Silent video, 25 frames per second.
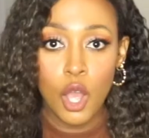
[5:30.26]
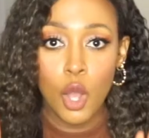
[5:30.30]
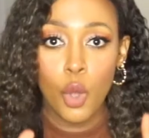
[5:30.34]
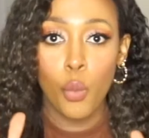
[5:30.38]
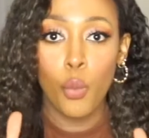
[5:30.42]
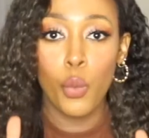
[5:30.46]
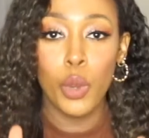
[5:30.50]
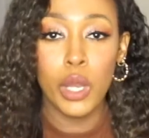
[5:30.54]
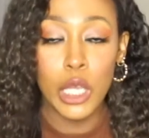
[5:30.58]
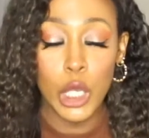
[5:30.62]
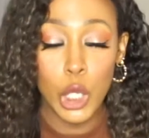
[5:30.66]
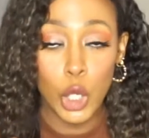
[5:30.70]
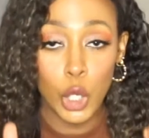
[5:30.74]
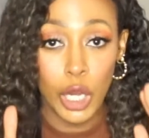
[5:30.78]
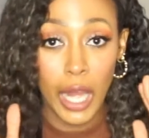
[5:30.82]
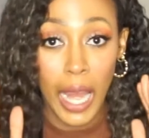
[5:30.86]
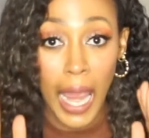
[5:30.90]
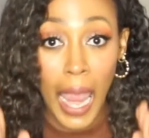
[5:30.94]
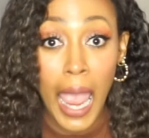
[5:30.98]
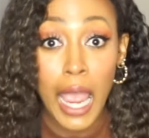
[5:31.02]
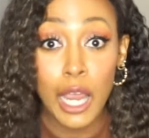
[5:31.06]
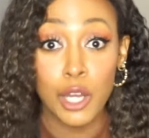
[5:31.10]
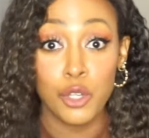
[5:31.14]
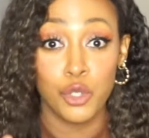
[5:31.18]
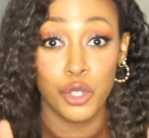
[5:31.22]
When you're
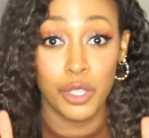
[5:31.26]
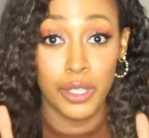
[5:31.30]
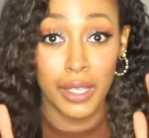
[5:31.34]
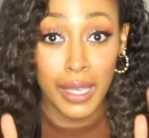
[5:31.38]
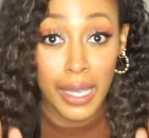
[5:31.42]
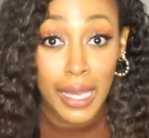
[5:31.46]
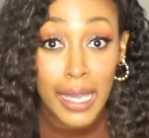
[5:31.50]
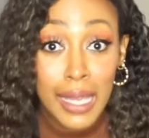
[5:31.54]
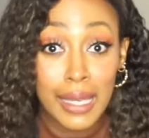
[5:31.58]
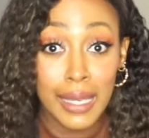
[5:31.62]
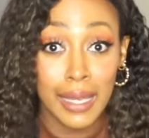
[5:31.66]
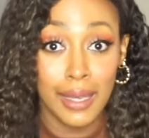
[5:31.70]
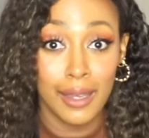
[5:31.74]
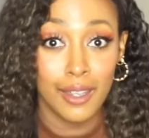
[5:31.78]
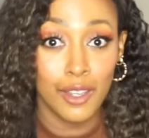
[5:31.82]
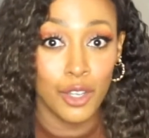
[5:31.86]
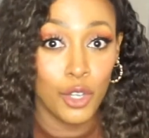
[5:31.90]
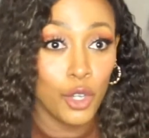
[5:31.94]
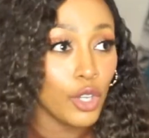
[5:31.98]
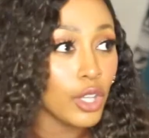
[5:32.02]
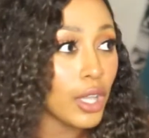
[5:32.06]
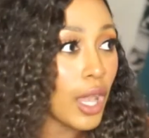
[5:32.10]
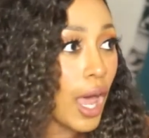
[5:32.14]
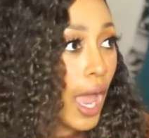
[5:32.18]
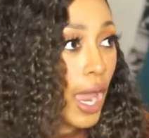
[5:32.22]
actually in it,
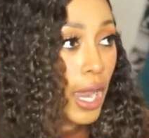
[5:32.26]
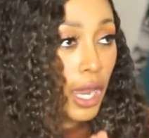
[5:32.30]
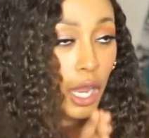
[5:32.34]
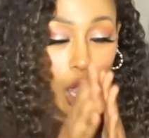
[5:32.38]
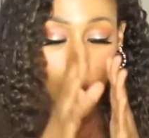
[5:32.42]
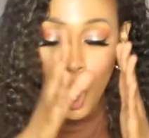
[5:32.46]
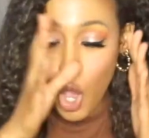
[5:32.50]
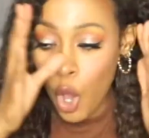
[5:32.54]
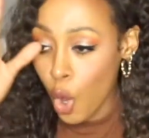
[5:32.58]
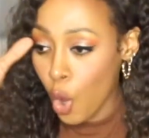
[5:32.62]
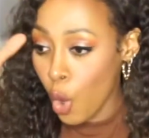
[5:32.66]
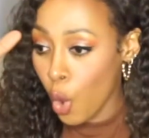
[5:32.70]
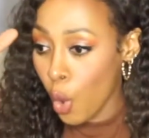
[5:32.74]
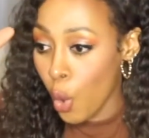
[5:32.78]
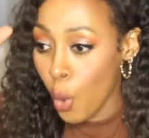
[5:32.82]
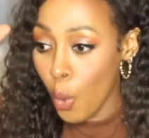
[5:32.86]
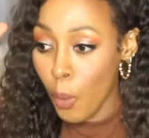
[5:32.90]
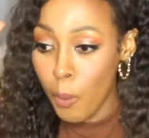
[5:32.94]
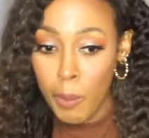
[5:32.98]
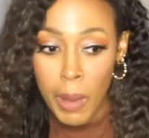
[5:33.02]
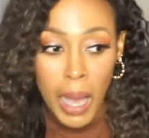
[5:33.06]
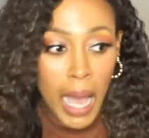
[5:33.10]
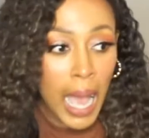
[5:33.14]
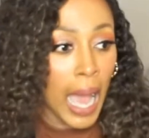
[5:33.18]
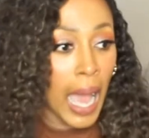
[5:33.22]
you're like, oh
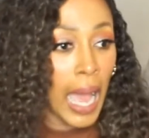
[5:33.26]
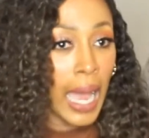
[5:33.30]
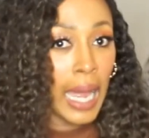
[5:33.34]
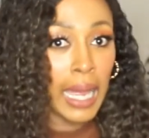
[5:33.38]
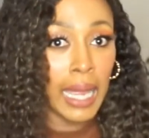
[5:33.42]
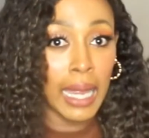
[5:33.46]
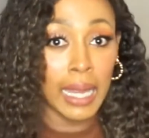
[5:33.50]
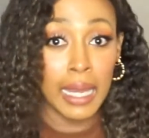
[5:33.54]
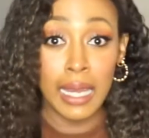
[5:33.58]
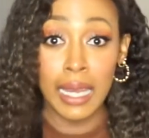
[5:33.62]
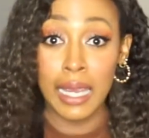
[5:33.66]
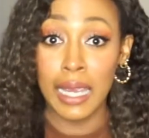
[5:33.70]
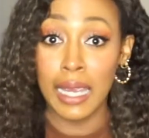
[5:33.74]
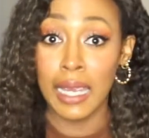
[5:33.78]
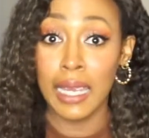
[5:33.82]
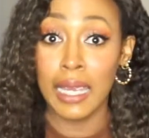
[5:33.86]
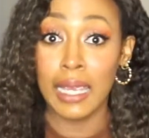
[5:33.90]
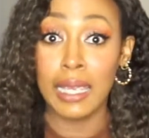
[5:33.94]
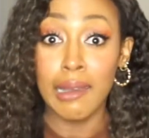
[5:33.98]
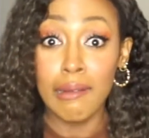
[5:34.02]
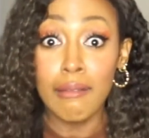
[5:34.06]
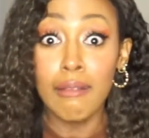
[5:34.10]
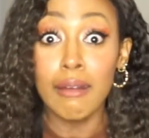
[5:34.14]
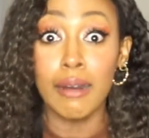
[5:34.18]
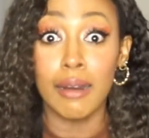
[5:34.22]
my
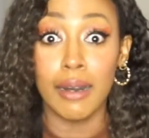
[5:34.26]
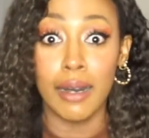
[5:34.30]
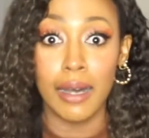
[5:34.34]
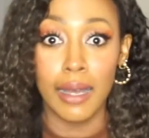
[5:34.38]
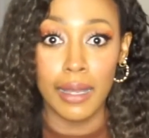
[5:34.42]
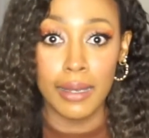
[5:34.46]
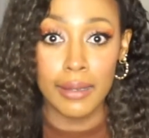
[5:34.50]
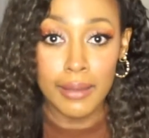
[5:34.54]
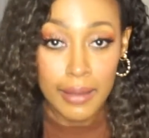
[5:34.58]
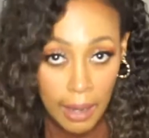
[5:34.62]
God.